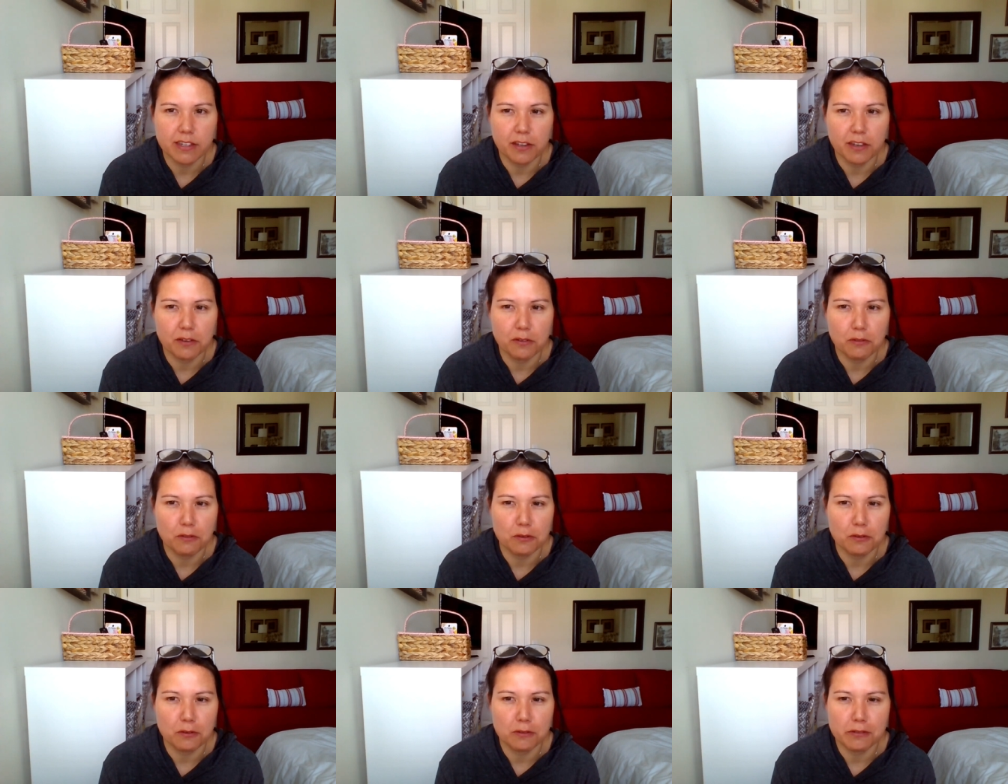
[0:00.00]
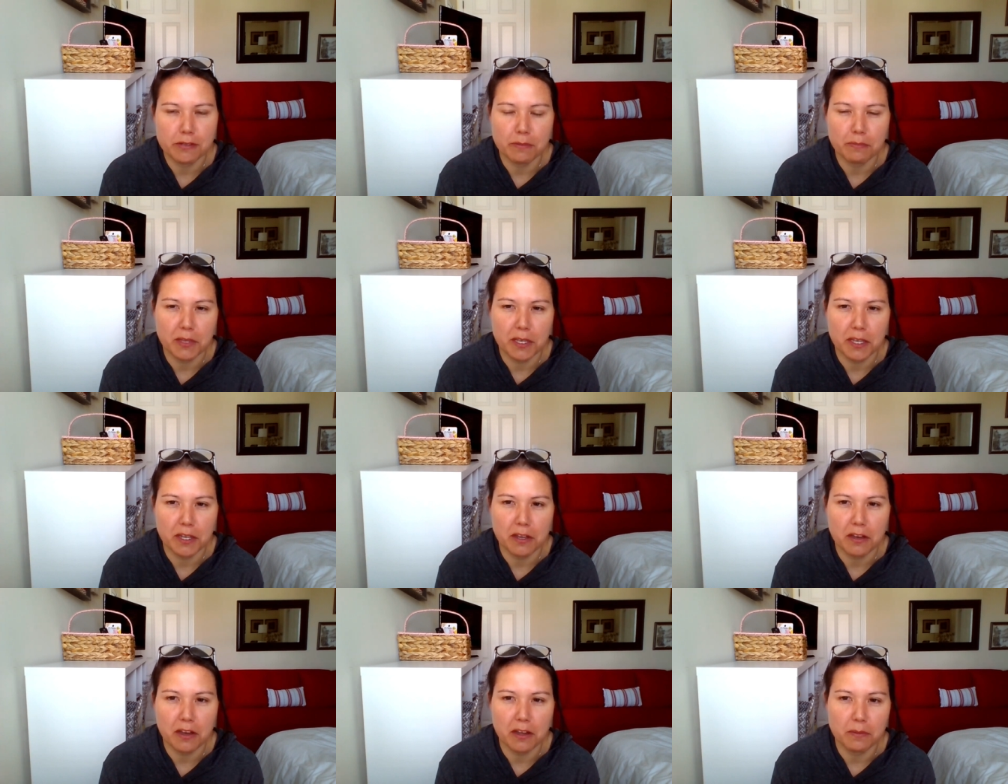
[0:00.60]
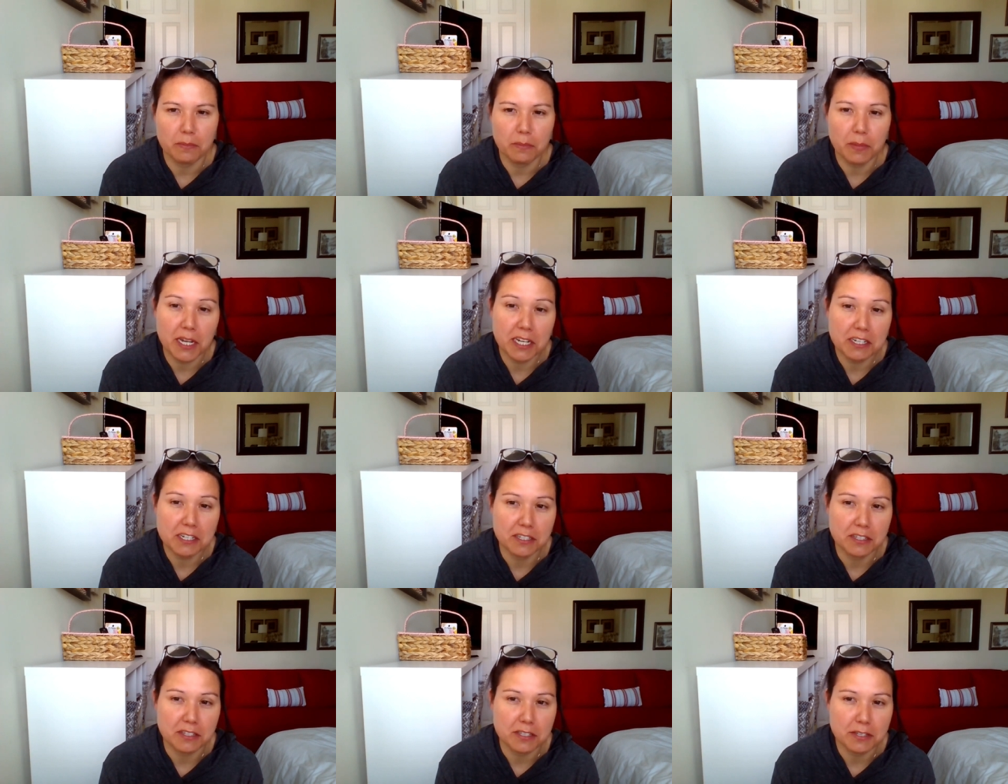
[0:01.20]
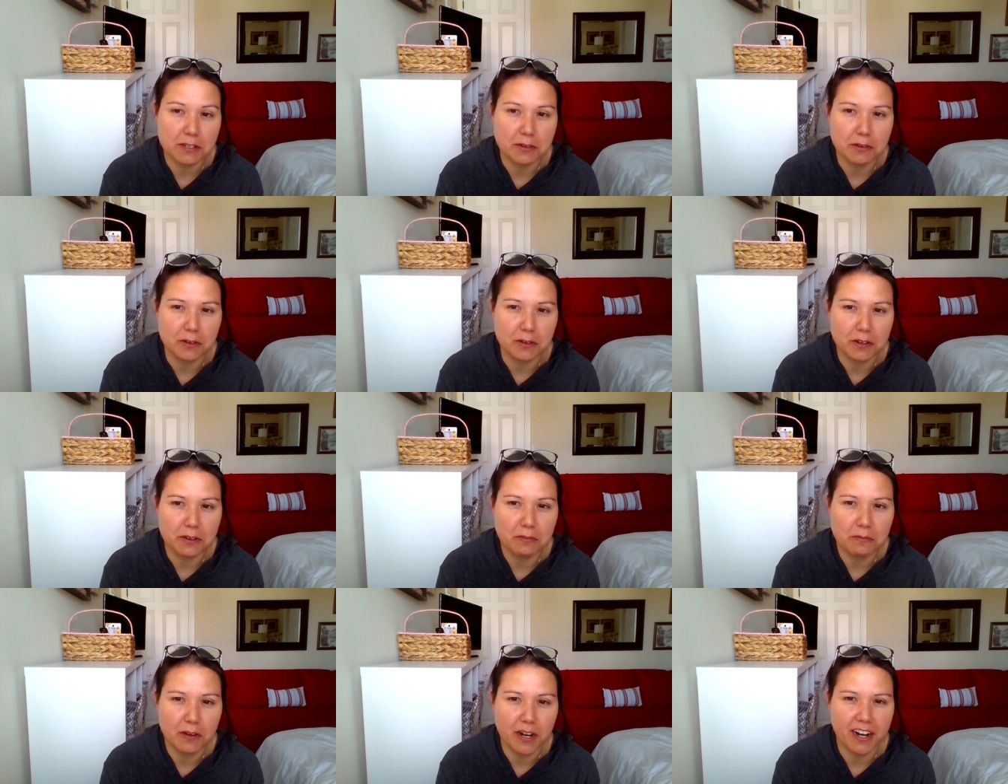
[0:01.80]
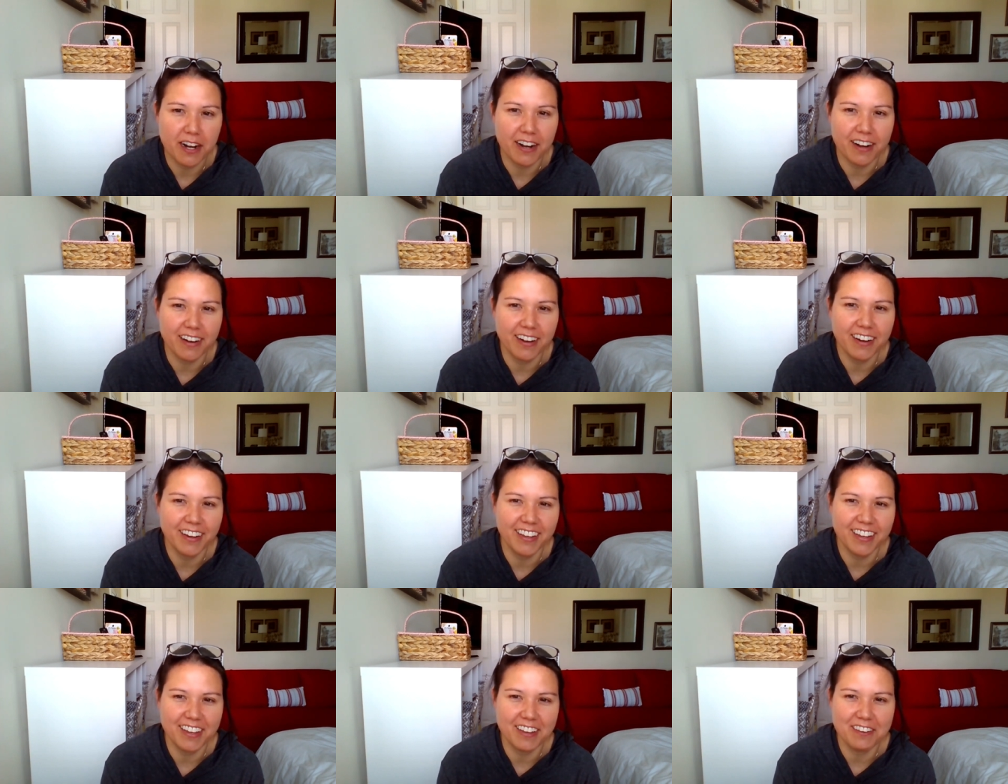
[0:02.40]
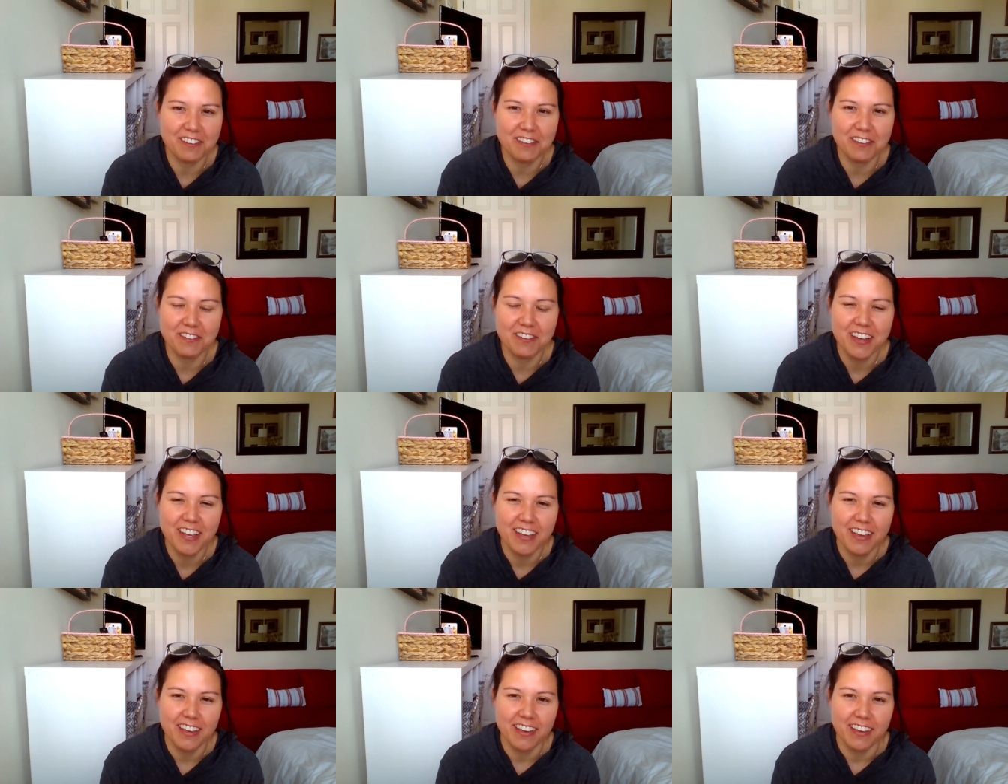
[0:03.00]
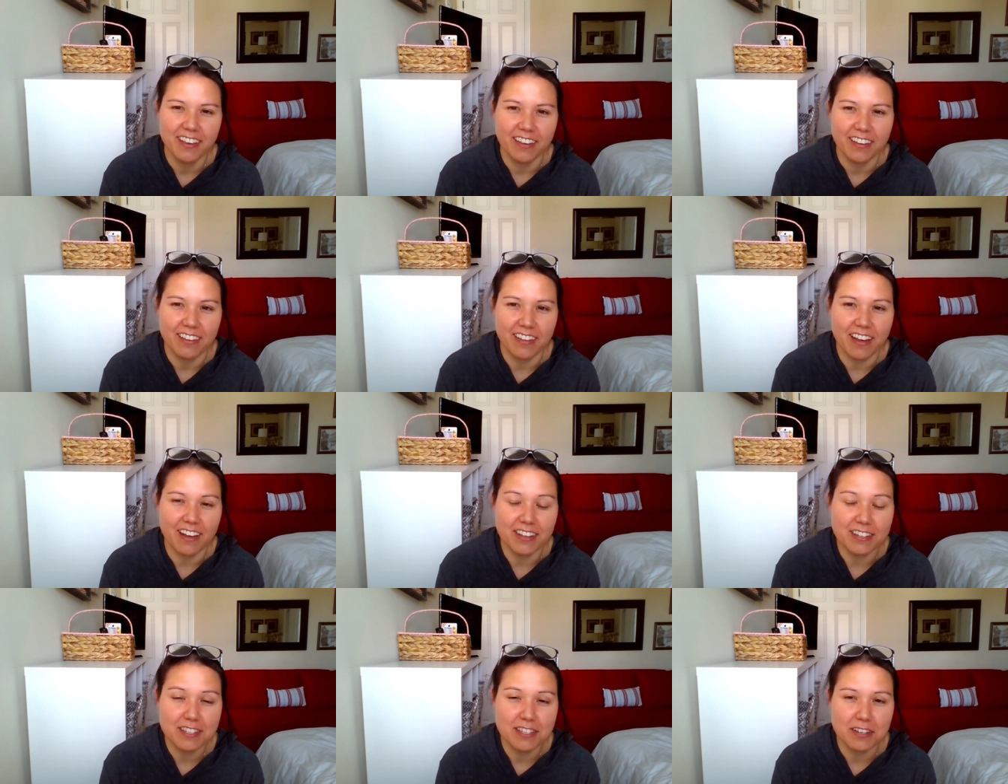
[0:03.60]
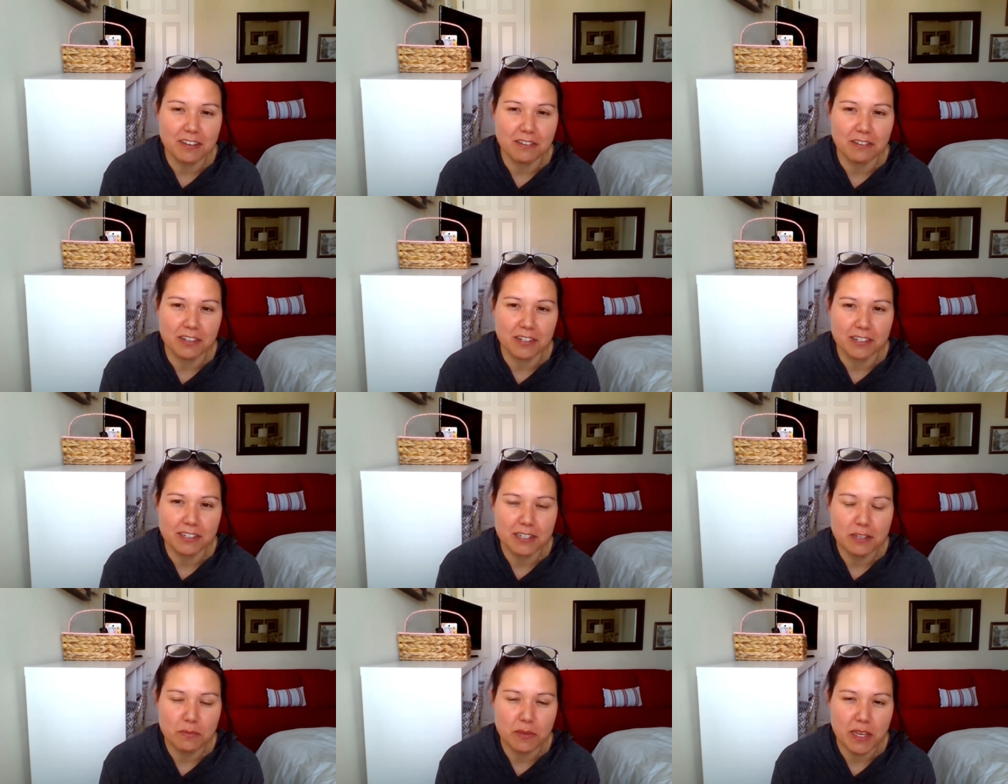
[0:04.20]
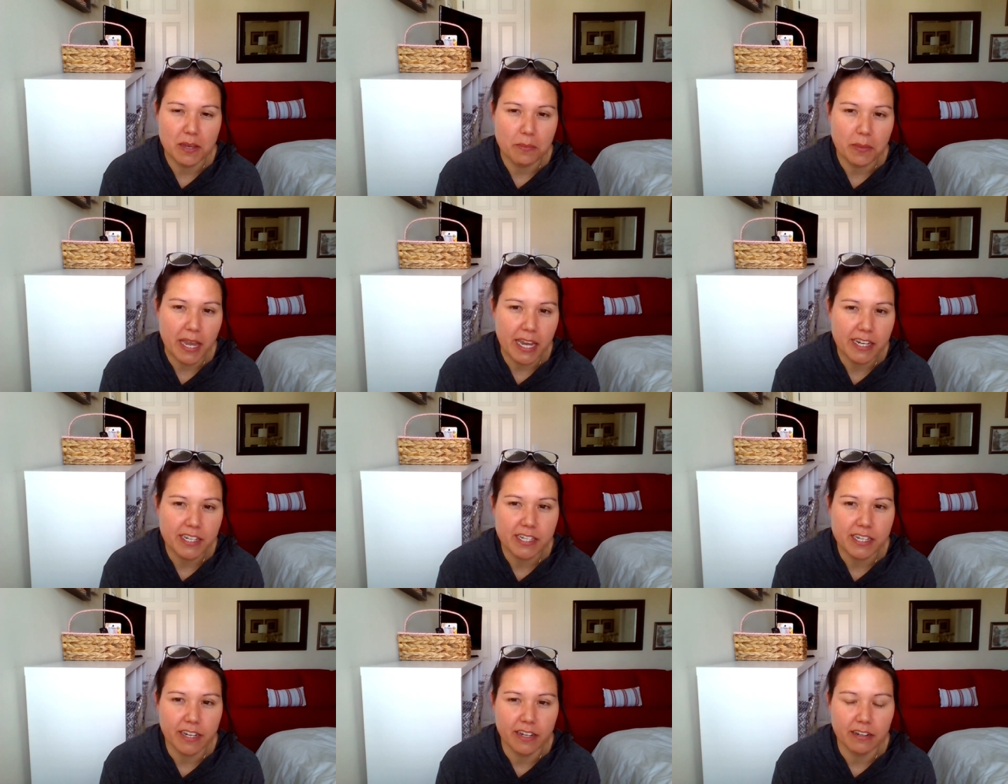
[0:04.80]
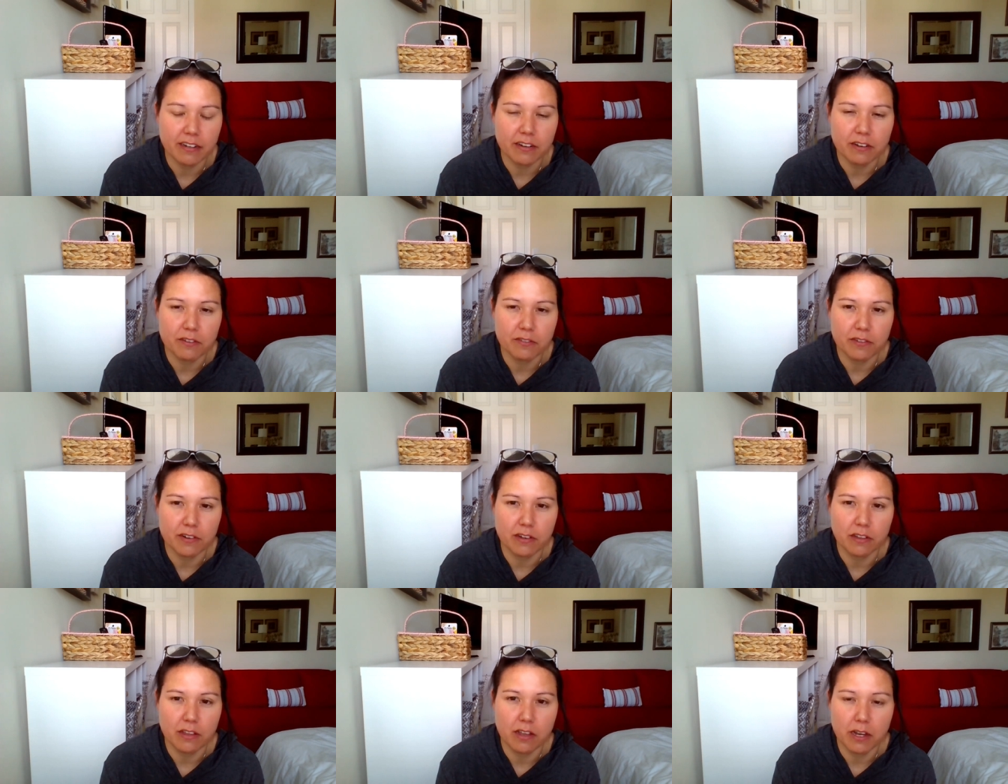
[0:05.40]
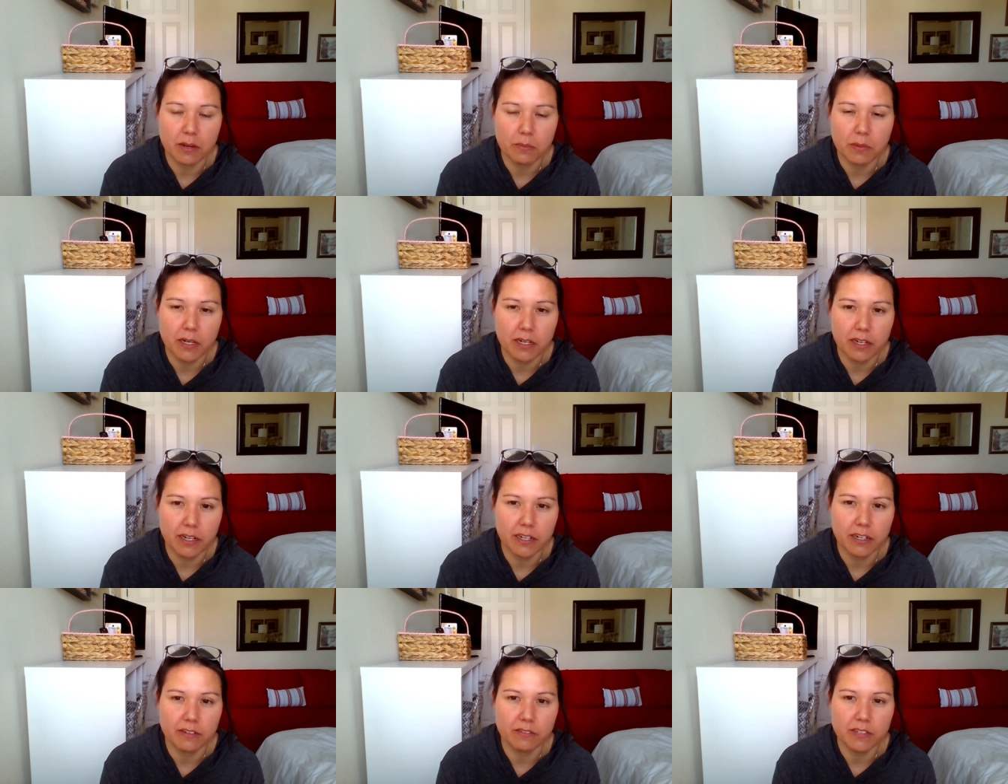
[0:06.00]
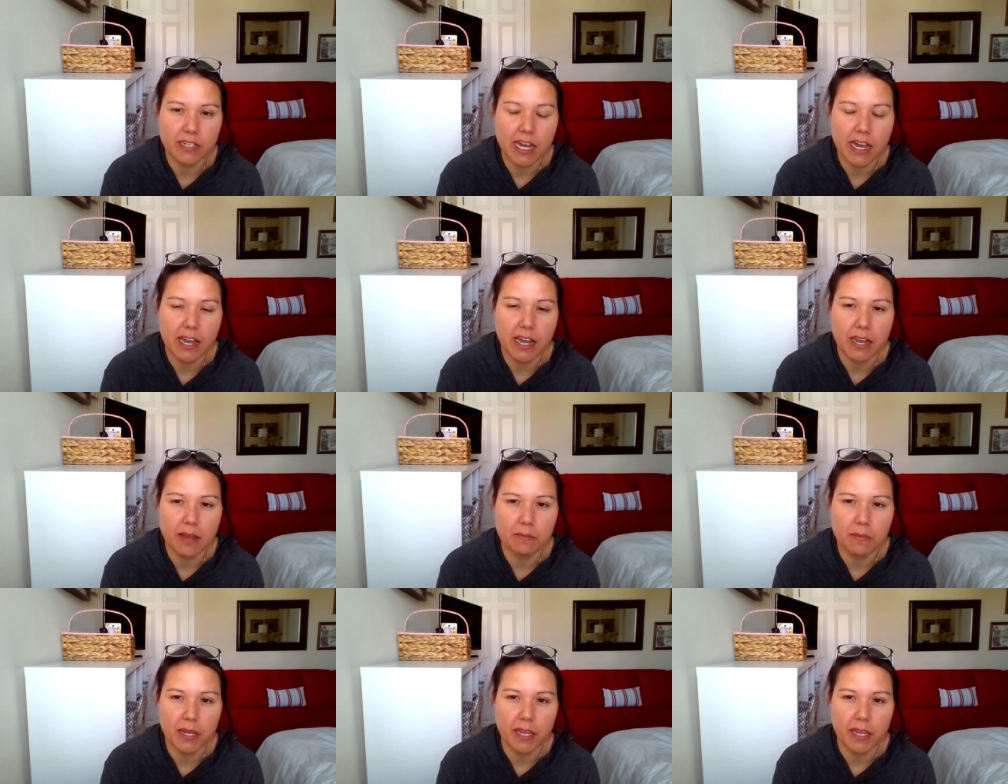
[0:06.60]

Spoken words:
go through something called patient school where you also learn to be a patient over a long period of time.